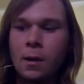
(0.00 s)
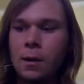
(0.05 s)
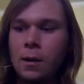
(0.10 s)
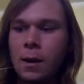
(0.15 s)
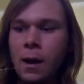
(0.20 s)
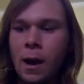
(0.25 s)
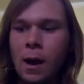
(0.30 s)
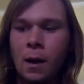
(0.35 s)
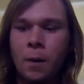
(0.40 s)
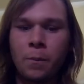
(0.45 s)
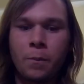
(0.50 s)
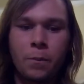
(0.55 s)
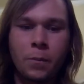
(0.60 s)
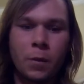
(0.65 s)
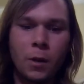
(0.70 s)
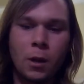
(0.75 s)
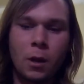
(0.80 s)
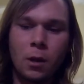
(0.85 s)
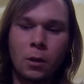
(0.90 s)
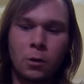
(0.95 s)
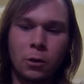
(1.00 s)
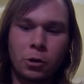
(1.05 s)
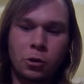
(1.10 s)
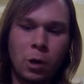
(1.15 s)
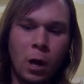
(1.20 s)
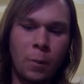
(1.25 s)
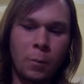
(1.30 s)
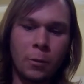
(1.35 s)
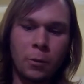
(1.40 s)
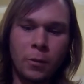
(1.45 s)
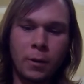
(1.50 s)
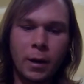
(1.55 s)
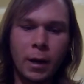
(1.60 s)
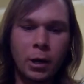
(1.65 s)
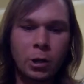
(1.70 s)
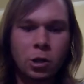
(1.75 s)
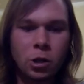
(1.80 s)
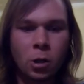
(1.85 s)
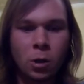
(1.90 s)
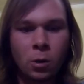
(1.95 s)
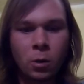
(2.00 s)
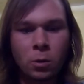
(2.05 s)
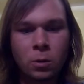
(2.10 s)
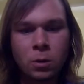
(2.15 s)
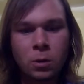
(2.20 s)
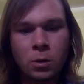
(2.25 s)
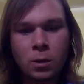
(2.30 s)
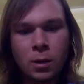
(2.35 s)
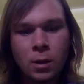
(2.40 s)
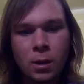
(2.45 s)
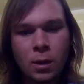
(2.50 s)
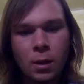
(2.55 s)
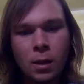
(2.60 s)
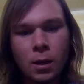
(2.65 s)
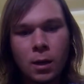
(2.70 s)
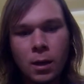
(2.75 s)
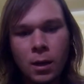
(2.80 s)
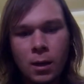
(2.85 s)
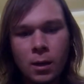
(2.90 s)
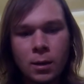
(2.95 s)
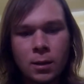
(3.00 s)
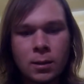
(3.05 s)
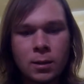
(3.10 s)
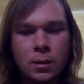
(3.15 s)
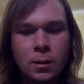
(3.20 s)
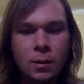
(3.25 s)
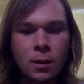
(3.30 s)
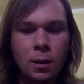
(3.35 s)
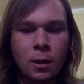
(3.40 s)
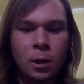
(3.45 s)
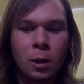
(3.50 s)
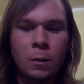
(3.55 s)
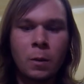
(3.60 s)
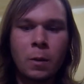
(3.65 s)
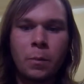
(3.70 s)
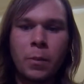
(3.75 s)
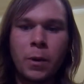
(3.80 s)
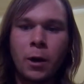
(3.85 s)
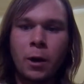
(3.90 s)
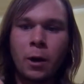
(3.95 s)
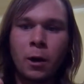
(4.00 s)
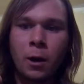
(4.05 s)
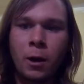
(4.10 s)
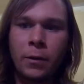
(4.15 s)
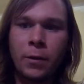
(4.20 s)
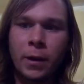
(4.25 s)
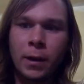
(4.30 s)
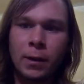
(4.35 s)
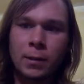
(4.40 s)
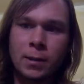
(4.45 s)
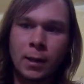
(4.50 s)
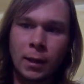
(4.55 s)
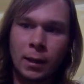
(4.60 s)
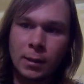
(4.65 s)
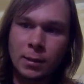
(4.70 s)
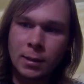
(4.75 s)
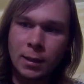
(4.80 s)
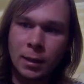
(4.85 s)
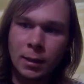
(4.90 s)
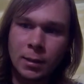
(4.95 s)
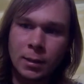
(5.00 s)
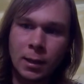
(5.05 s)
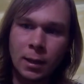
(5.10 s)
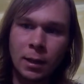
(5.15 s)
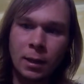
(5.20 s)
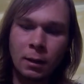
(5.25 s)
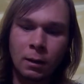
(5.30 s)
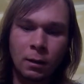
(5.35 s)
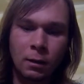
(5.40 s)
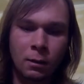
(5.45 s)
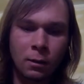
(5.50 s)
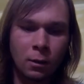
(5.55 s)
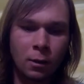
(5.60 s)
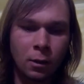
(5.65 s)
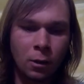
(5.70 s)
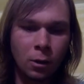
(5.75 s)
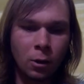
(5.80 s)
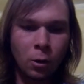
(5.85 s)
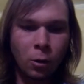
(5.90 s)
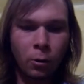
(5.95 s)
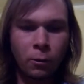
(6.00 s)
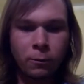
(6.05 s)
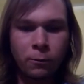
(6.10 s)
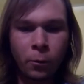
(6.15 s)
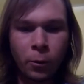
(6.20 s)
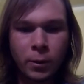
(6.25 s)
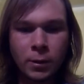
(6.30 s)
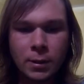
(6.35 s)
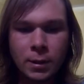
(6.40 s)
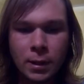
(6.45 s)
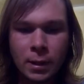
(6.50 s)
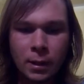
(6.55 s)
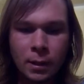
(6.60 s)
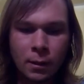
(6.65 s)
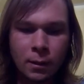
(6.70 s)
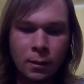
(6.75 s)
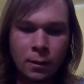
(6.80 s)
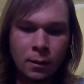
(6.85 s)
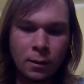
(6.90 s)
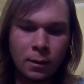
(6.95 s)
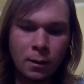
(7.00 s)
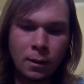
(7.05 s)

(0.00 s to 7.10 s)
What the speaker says: The dropper that I chose is a little bit bigger. I think it's like a 16 or 14.